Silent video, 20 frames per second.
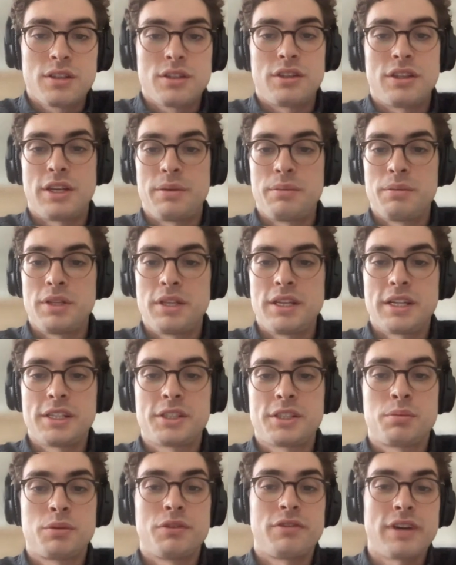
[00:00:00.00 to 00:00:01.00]
namely,
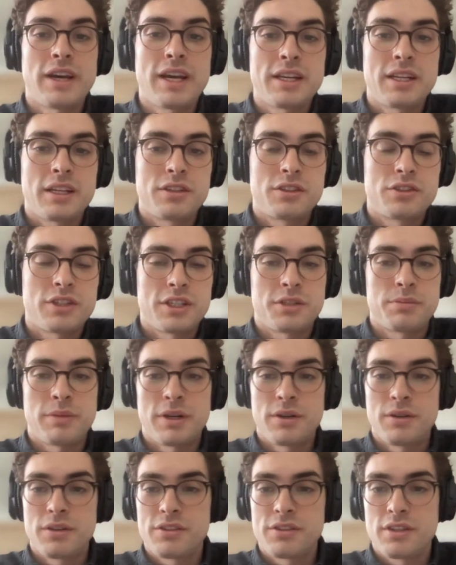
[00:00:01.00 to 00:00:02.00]
it's providing
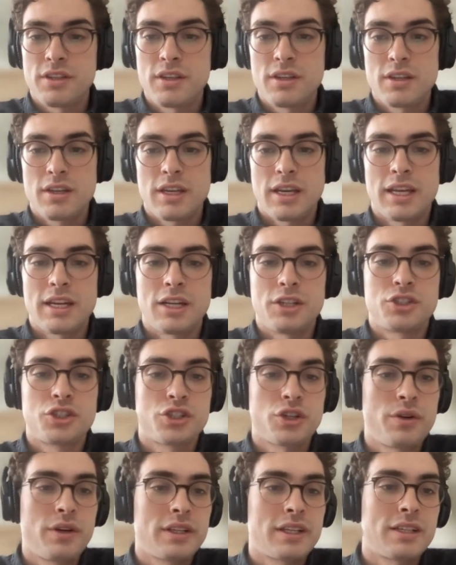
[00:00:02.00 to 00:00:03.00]
transparency and
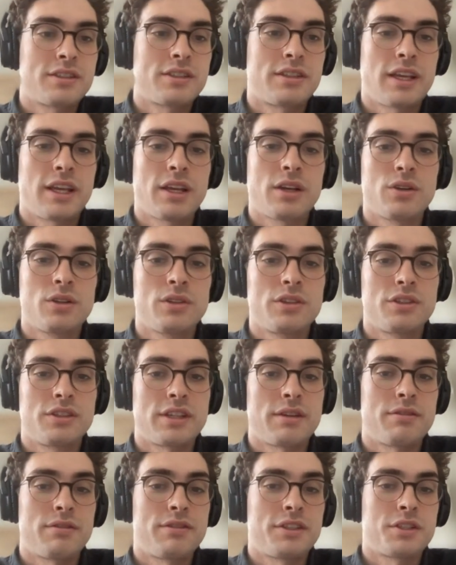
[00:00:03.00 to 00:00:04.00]
ensuring that stakeholders
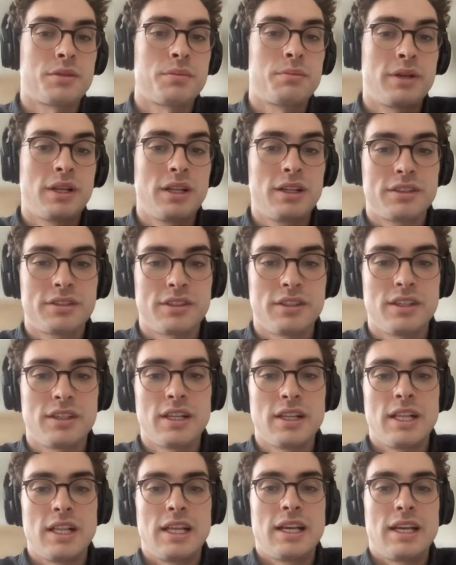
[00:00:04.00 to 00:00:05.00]
have visibility
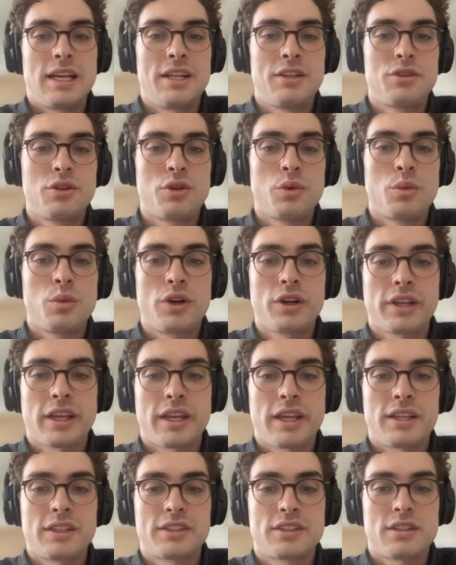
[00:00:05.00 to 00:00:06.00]
into the
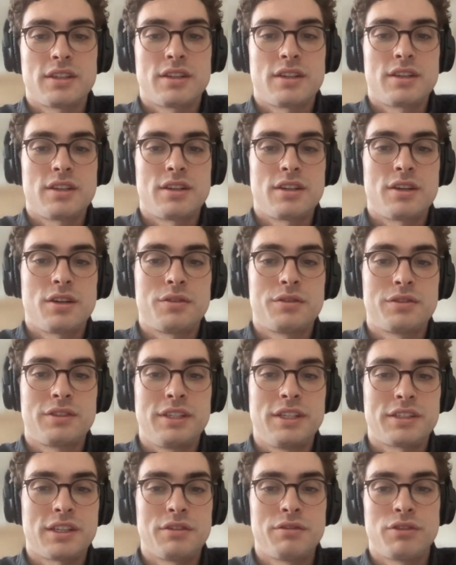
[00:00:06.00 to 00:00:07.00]
workings of
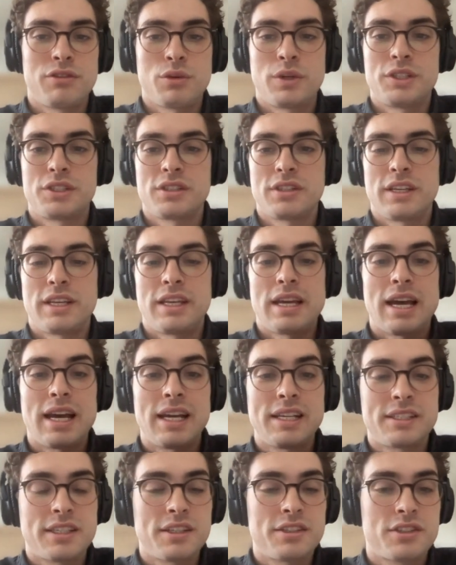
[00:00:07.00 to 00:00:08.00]
these influential
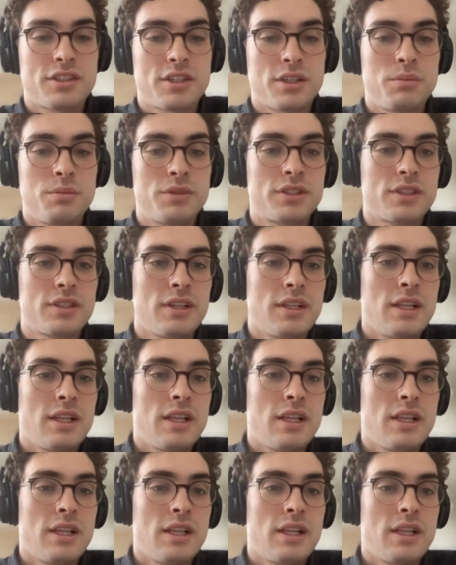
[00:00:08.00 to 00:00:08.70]
AI systems.